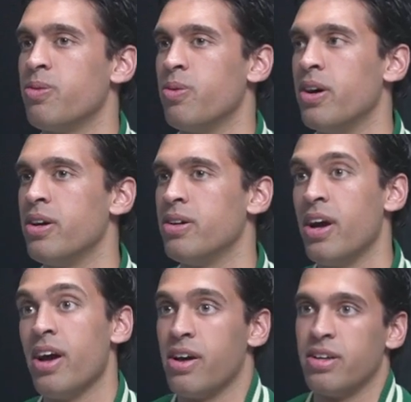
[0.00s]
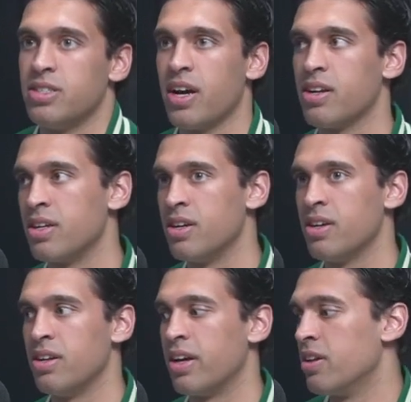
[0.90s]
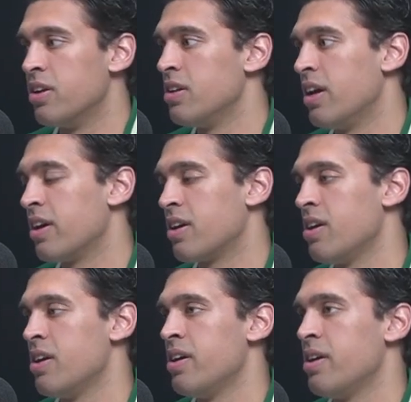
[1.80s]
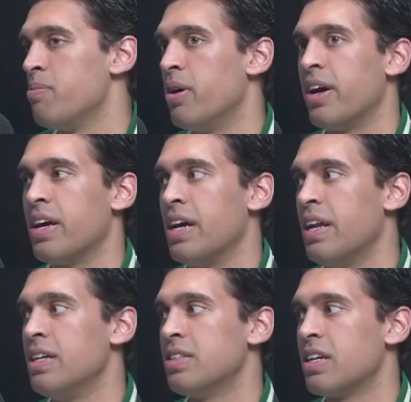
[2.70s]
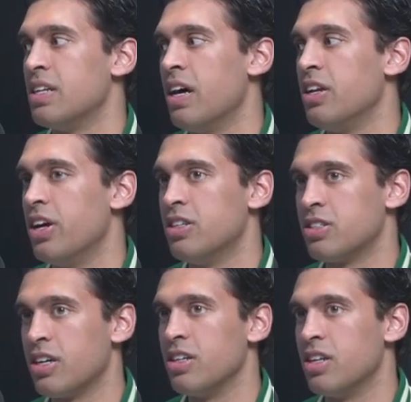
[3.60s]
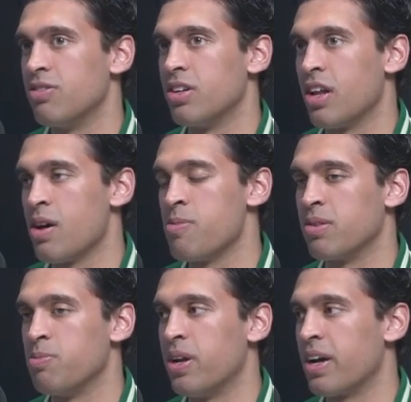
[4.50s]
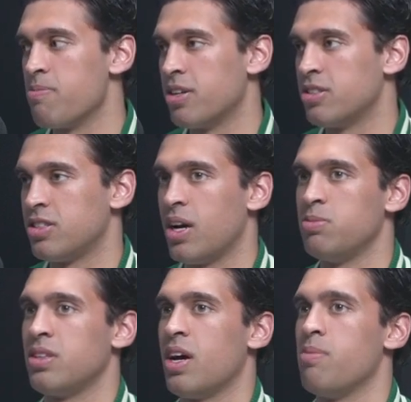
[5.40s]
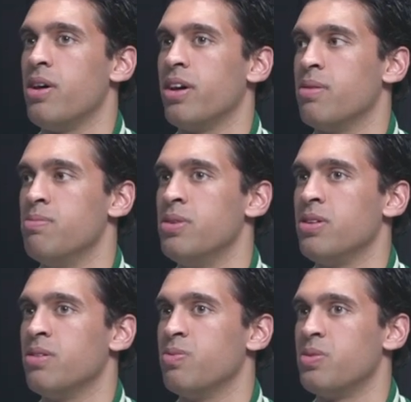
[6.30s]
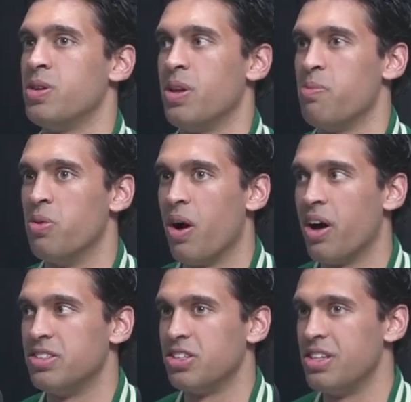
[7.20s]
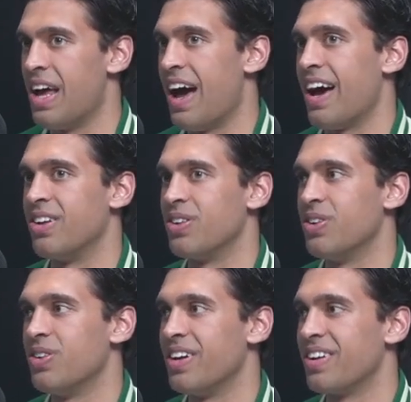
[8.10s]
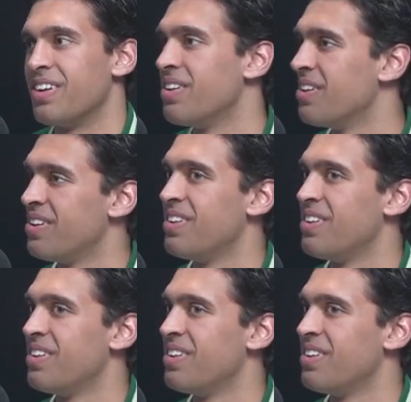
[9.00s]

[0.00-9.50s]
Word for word: right? Yeah, yeah exactly. Yeah, yeah, like literally, like but like it is like a, a, a, slightly different dynamic. But like imagine timesing that by like a million. million. Your LeBron's your dad, dad you know? Yeah. Like yeah,